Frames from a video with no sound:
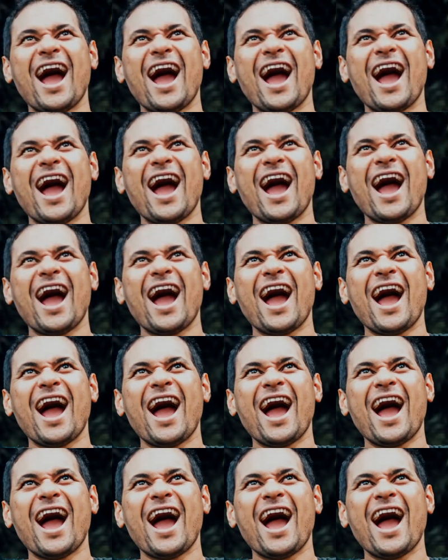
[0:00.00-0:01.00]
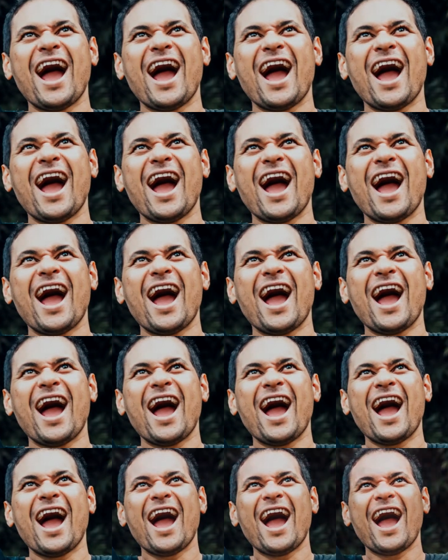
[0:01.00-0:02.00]
to engage in the tribe.
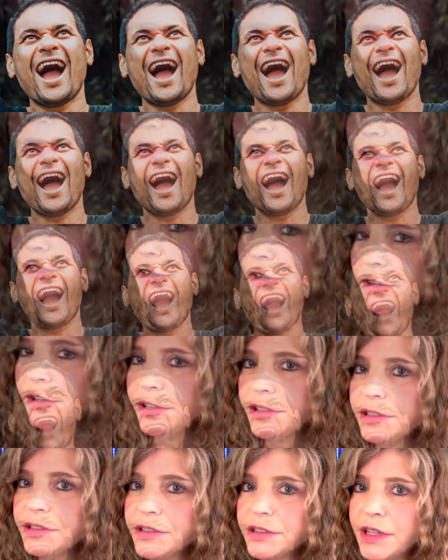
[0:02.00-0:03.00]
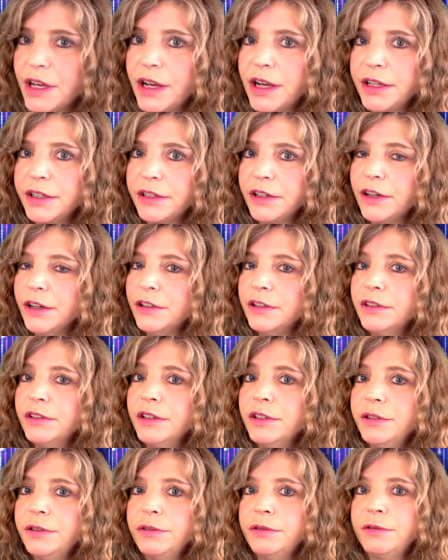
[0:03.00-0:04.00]
Don't just sit on the side
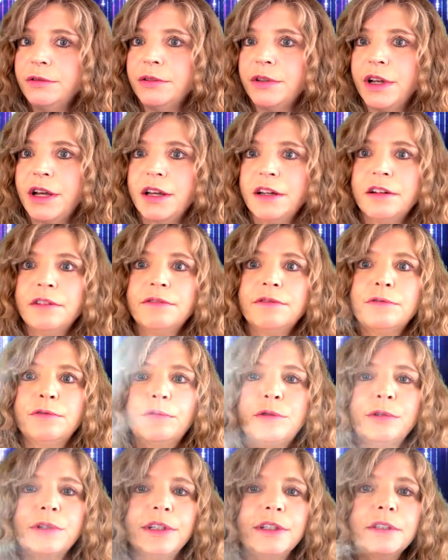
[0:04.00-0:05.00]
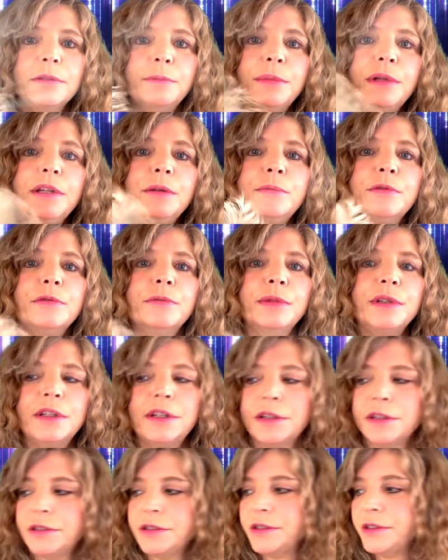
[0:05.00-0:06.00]
alone and avoid the people,
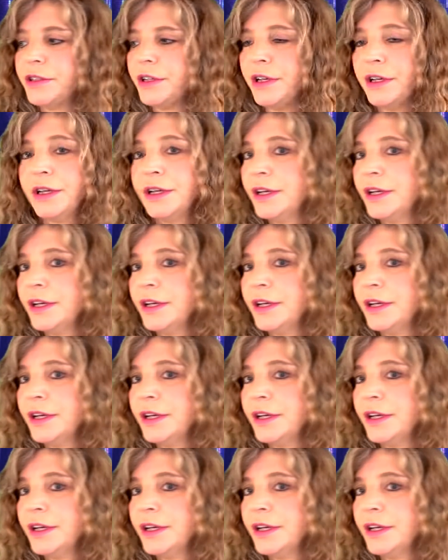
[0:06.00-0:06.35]
because